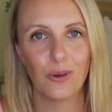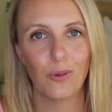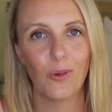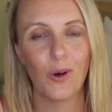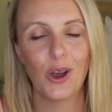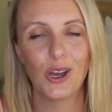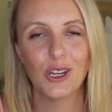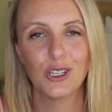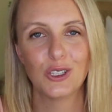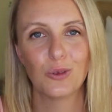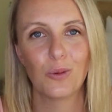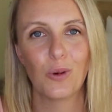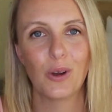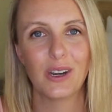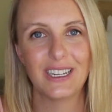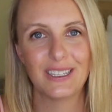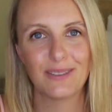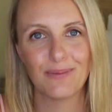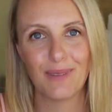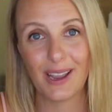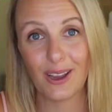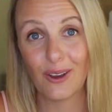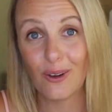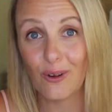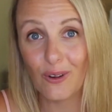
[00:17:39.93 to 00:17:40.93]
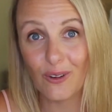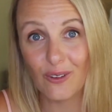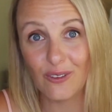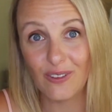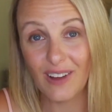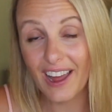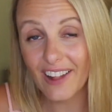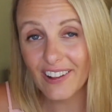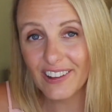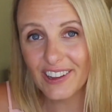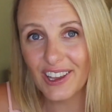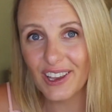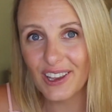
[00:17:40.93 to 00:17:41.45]
watch What is My Core
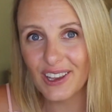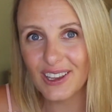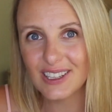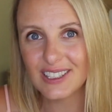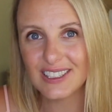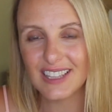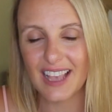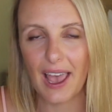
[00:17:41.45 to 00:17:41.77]
Values?